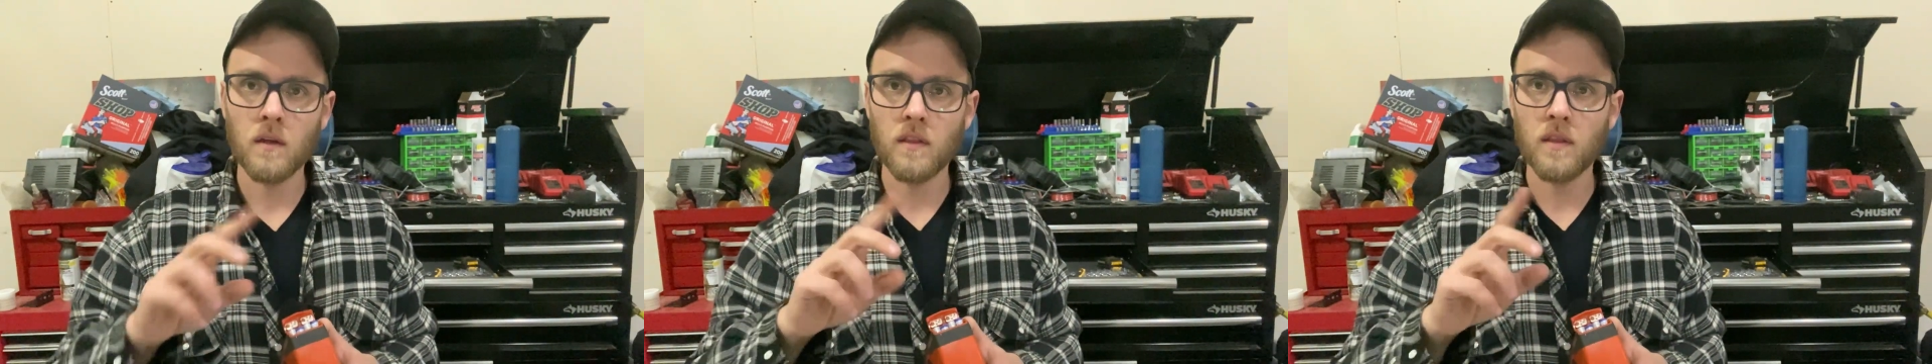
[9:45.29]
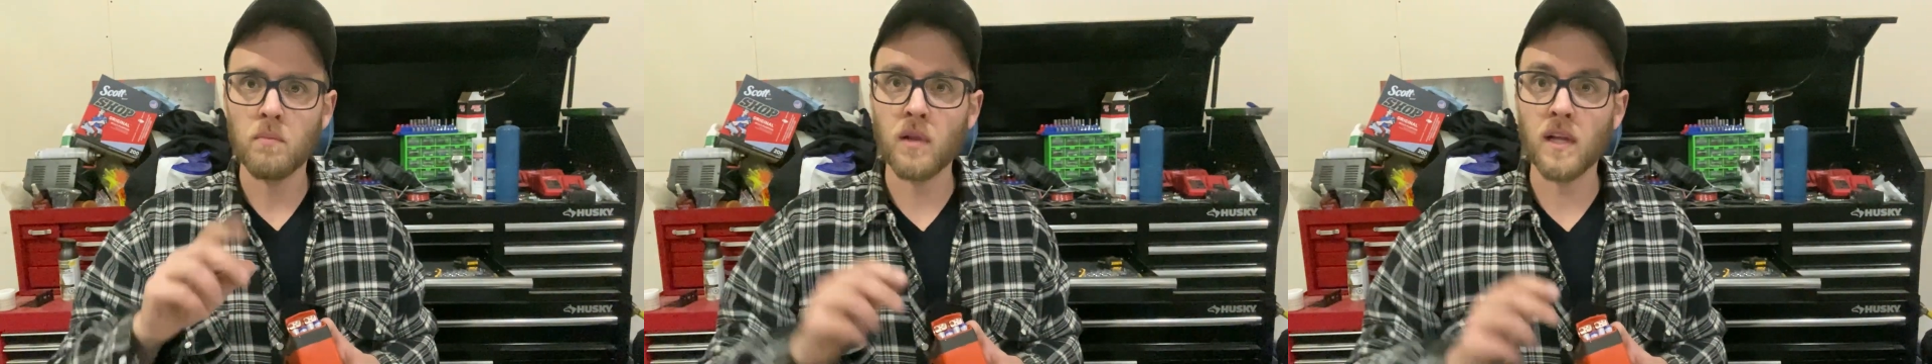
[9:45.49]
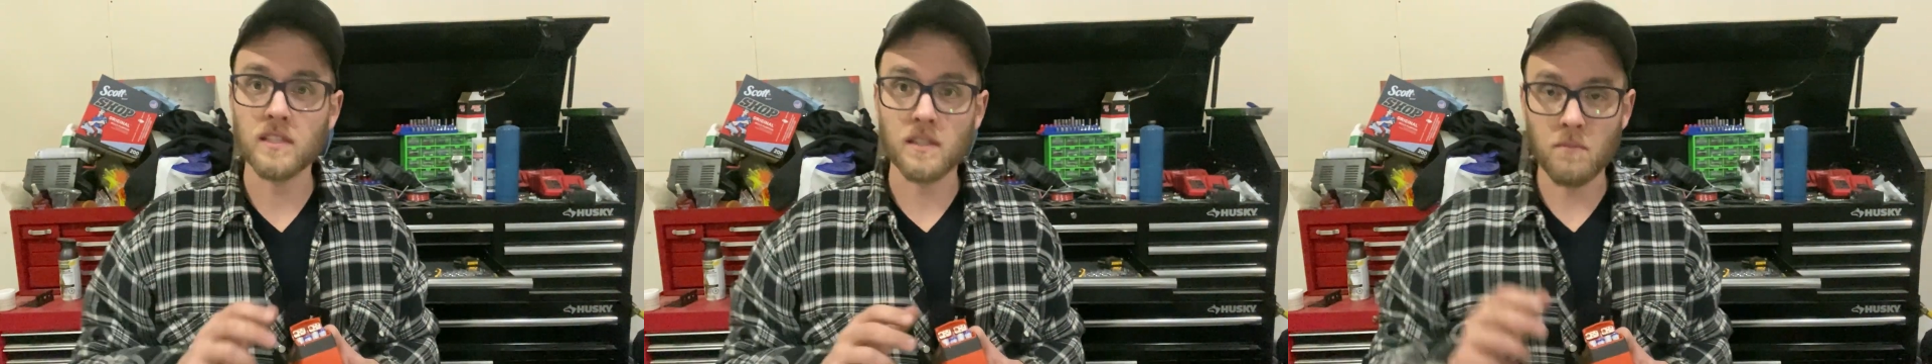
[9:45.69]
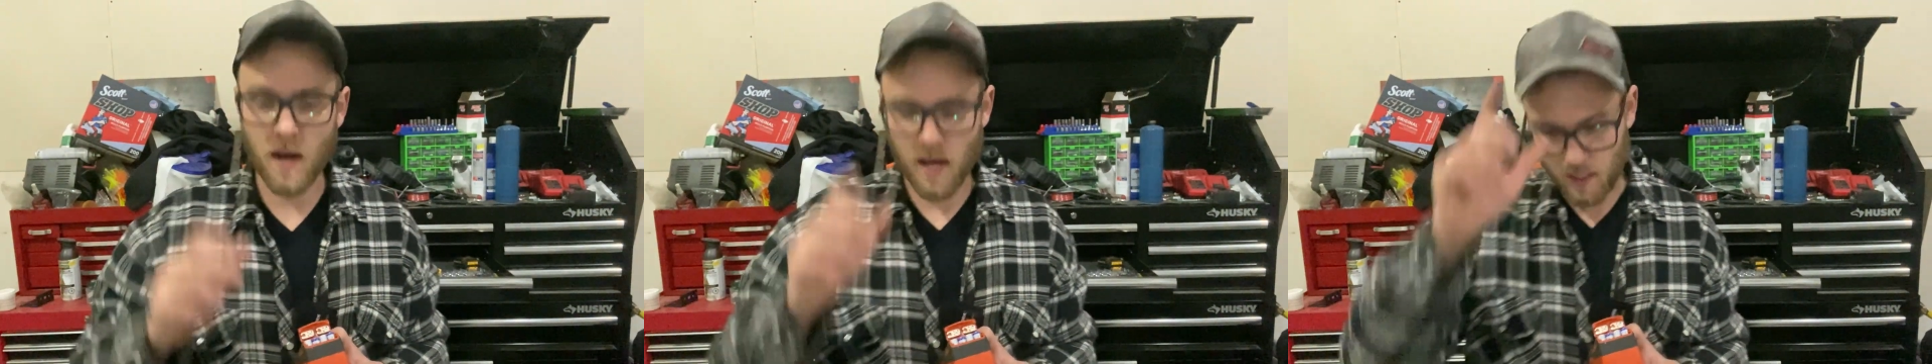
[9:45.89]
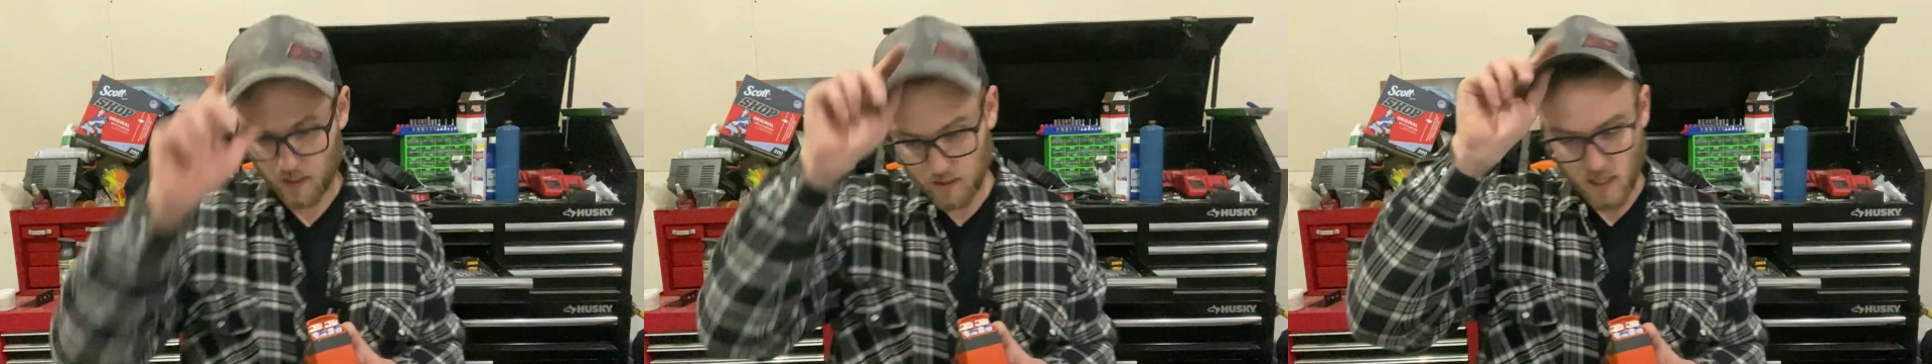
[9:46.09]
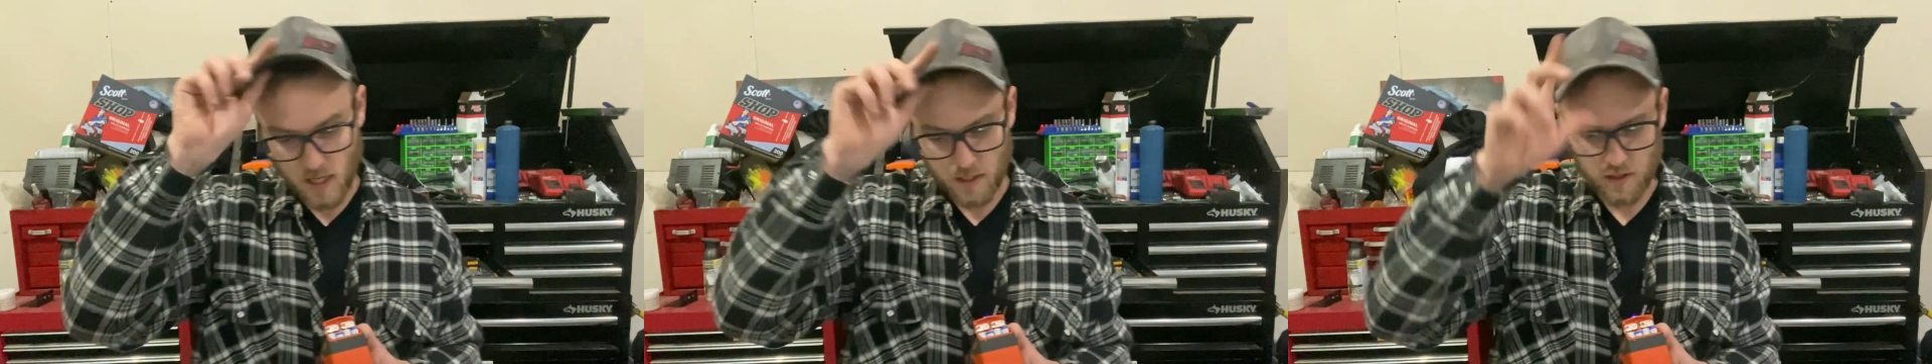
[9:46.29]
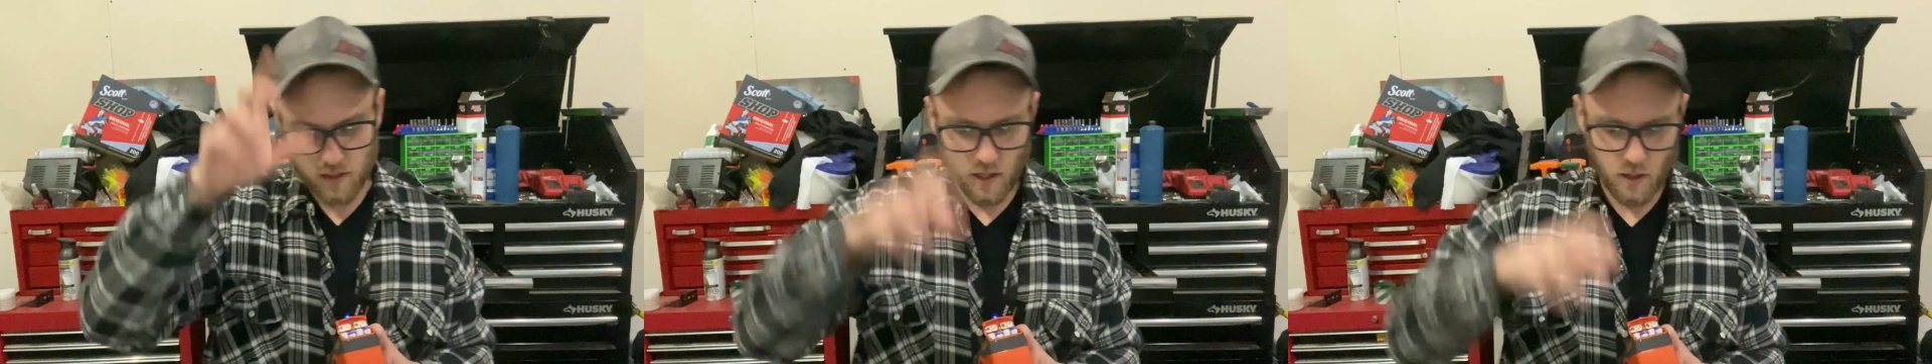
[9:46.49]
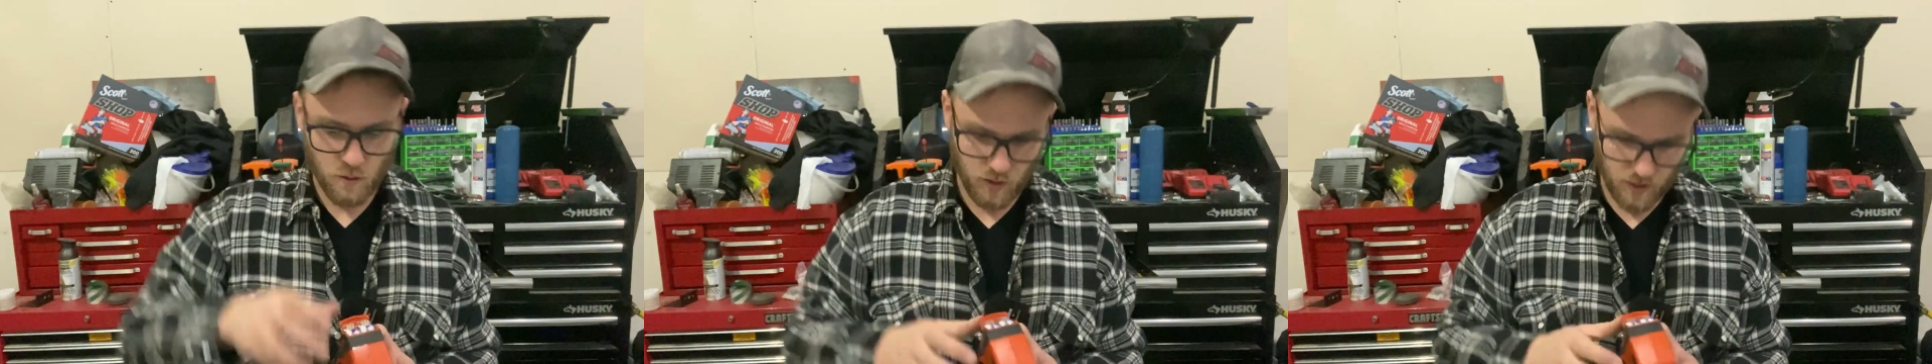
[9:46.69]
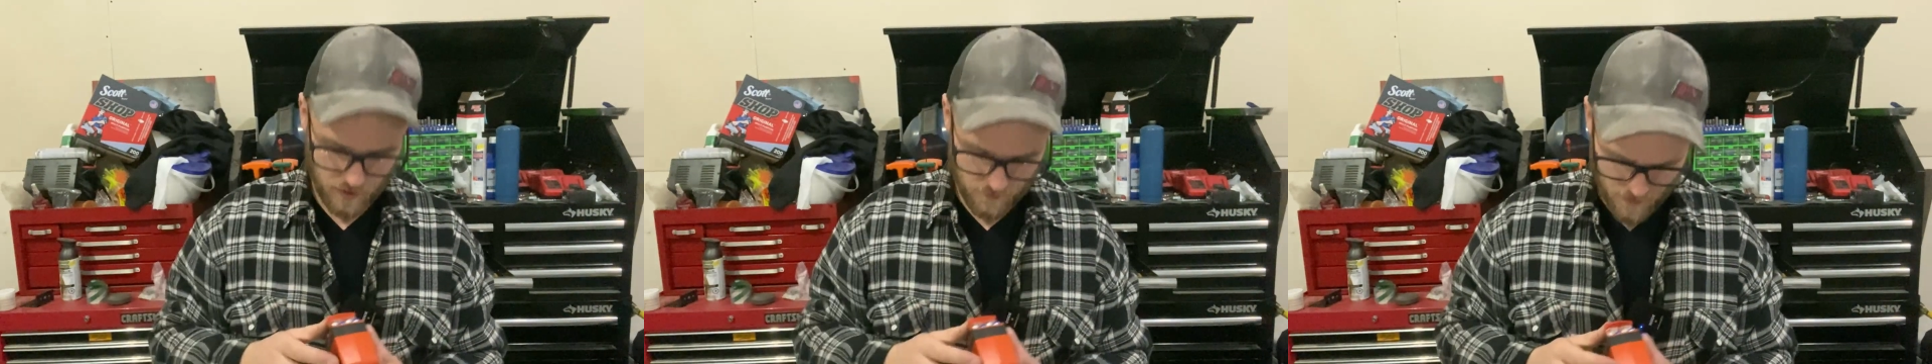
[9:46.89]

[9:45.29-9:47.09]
the plus and minus signs, you know, give